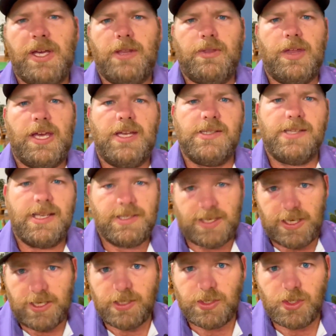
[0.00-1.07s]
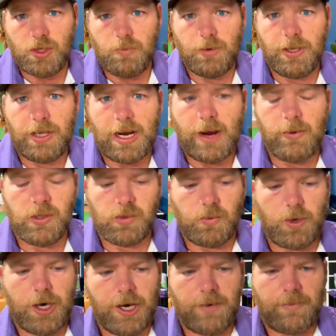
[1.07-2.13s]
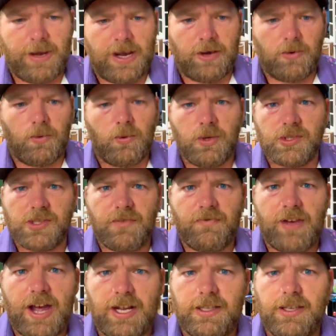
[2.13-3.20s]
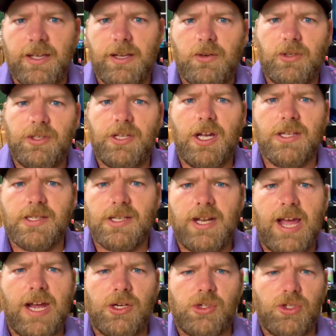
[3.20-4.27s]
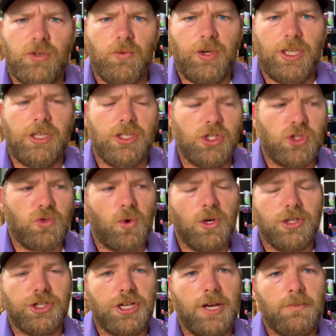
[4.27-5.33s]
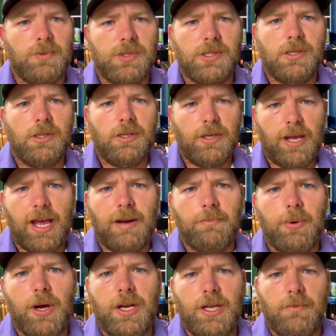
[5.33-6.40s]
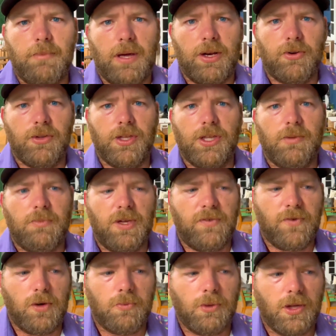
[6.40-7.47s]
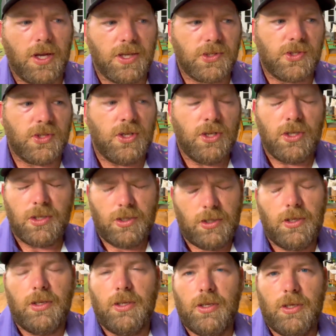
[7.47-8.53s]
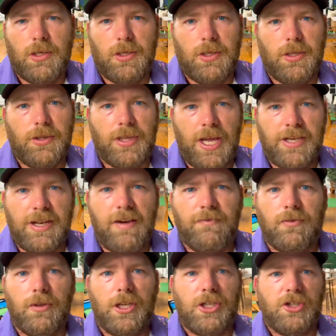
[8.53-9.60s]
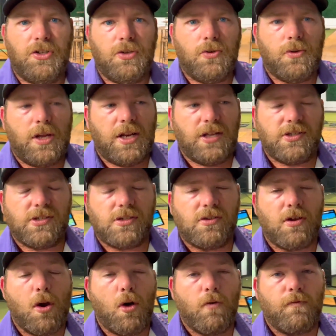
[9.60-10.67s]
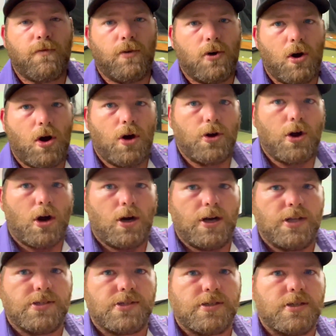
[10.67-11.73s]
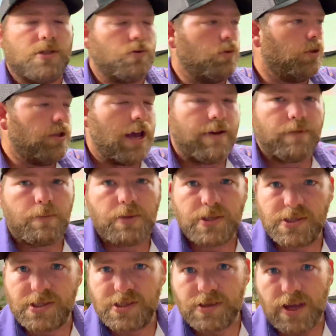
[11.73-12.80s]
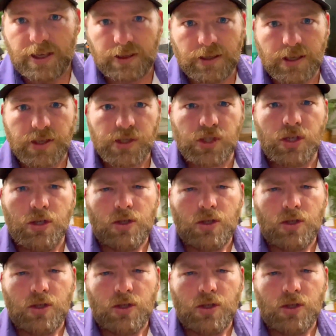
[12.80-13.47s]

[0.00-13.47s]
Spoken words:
things as a consumer that I was worried about was the fact that, does it actually read the short chips and putting better than the Mevo Plus? They definitely do, and it's so on our instance, when you have a business like this,